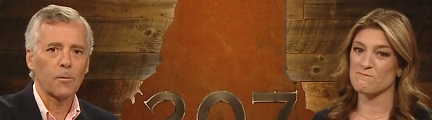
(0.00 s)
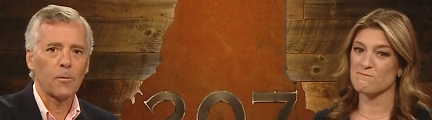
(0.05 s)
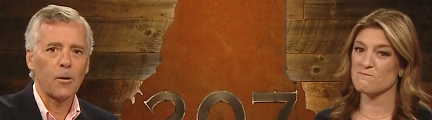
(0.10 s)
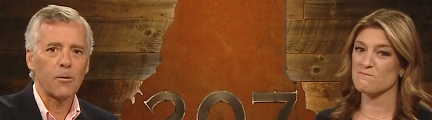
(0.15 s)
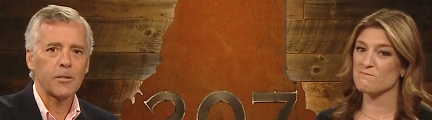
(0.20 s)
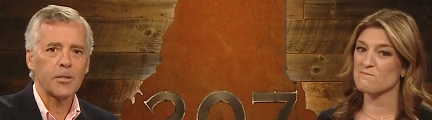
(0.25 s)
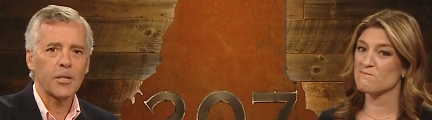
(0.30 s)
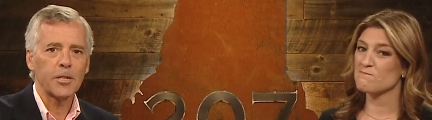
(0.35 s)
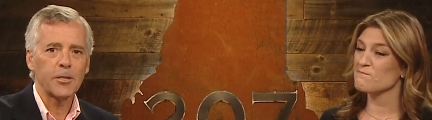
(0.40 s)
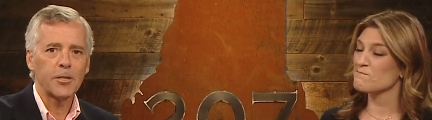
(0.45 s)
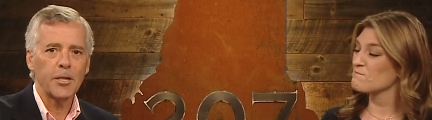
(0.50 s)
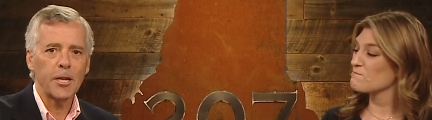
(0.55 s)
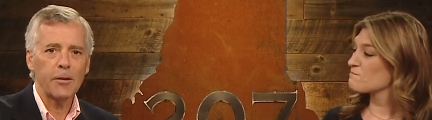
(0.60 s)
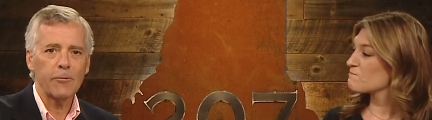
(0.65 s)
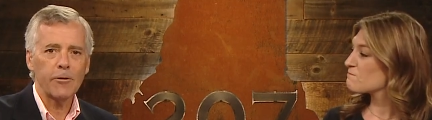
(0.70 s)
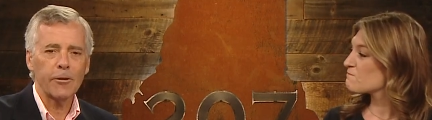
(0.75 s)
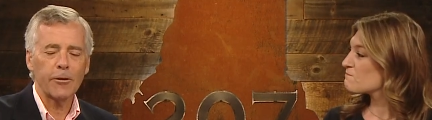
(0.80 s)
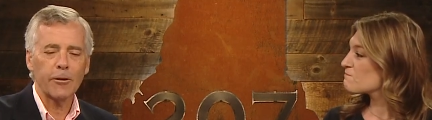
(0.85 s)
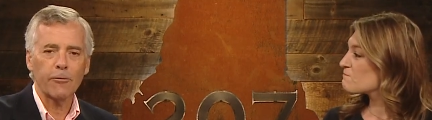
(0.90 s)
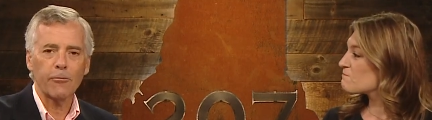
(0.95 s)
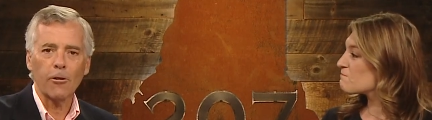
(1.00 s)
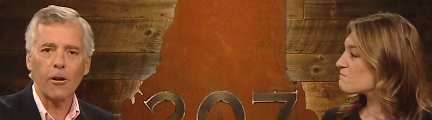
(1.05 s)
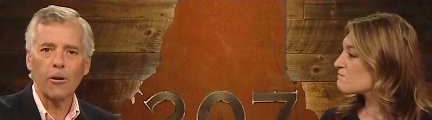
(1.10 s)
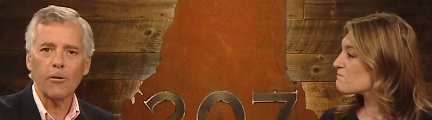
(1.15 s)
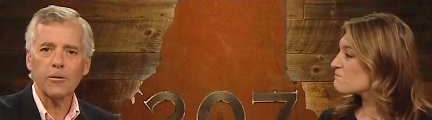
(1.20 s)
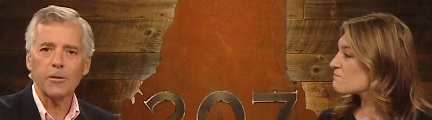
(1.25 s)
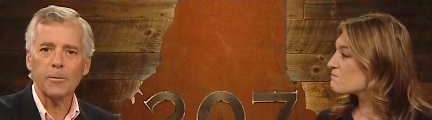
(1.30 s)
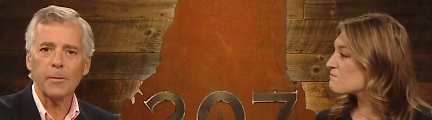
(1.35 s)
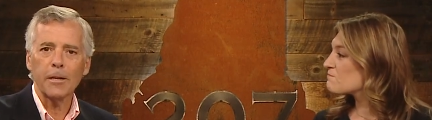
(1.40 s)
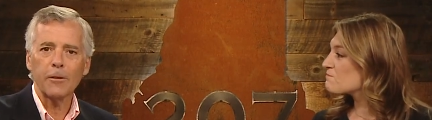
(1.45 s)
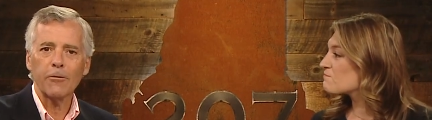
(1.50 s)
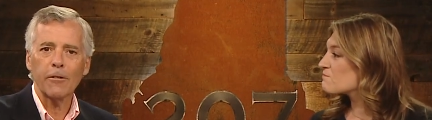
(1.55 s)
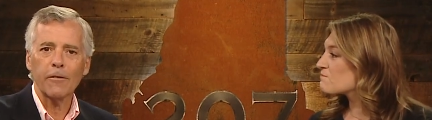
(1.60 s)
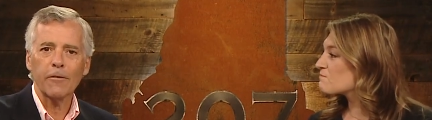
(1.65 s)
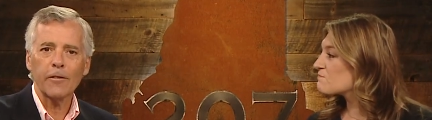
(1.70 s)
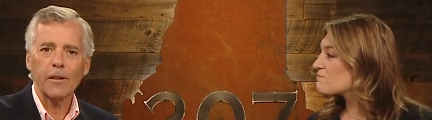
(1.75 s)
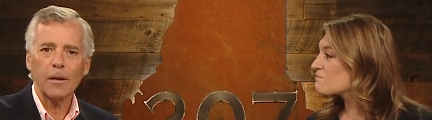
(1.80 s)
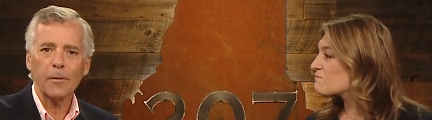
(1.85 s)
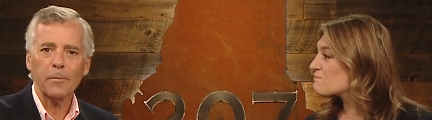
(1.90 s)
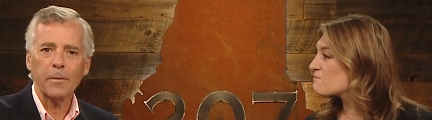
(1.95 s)
Speaker 1: Mow is continuing to grow. Dimitri and
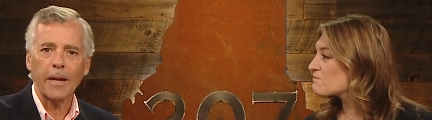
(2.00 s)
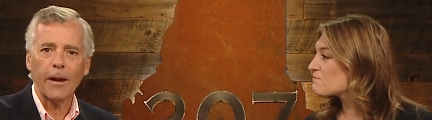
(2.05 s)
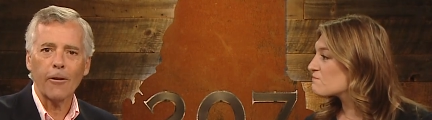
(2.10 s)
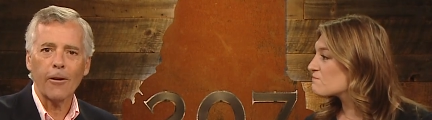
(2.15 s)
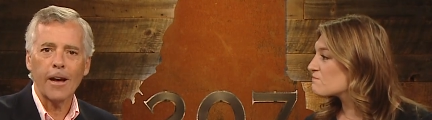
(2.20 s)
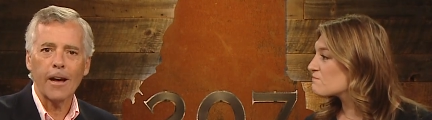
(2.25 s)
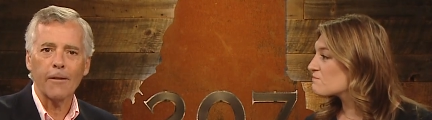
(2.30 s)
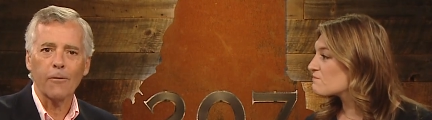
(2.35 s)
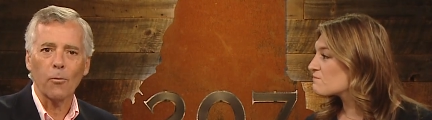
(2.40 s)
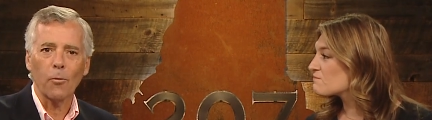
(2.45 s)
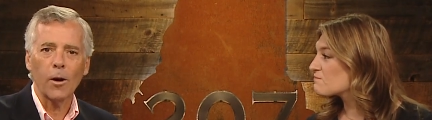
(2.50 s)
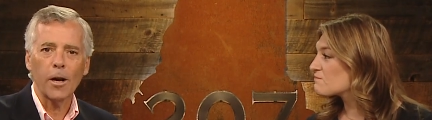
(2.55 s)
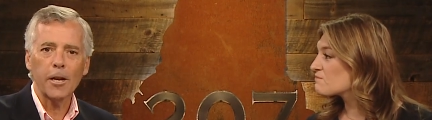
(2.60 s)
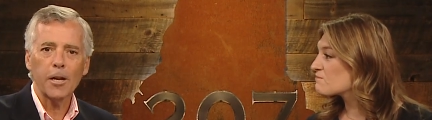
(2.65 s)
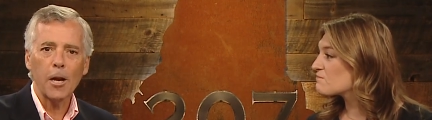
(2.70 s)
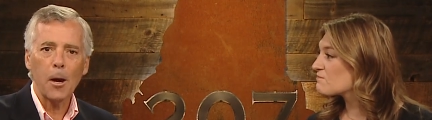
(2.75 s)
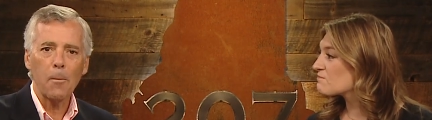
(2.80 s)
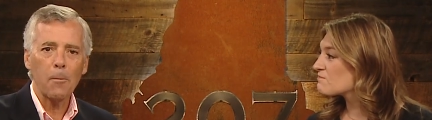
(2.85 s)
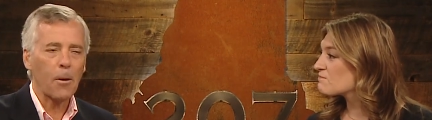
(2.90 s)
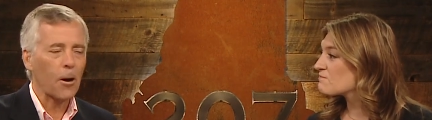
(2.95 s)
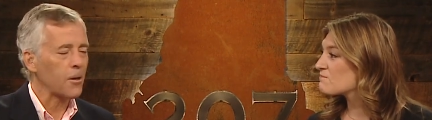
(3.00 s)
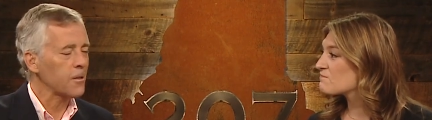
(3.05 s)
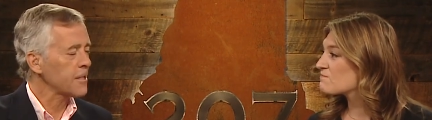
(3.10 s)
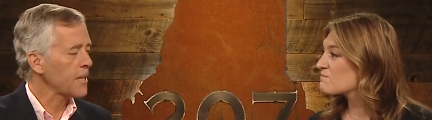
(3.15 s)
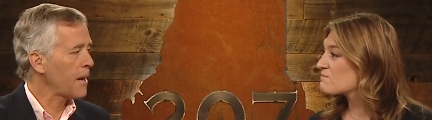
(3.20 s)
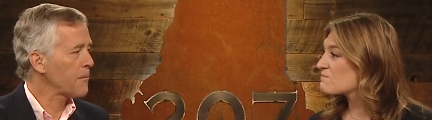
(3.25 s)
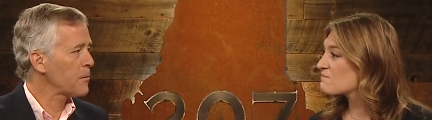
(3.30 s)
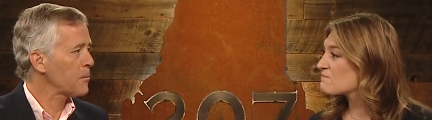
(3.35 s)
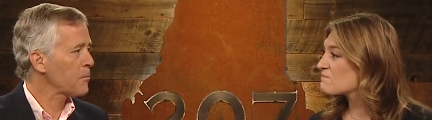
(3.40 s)
Philip now have one part time